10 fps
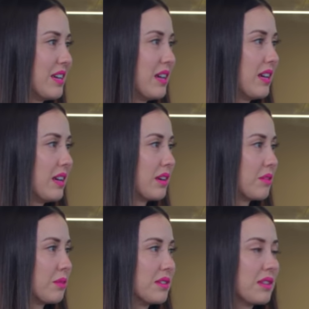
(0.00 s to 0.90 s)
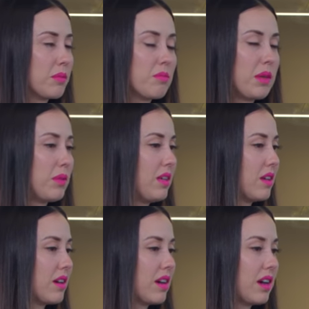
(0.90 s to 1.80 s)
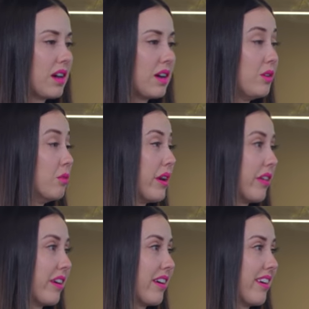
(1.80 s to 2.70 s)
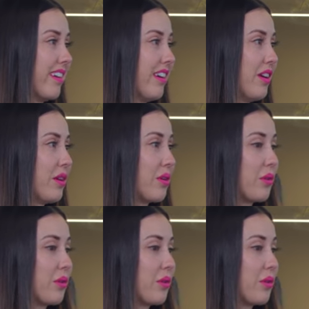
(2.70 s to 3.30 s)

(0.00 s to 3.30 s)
Totally. With some maybe a new mother. Yeah.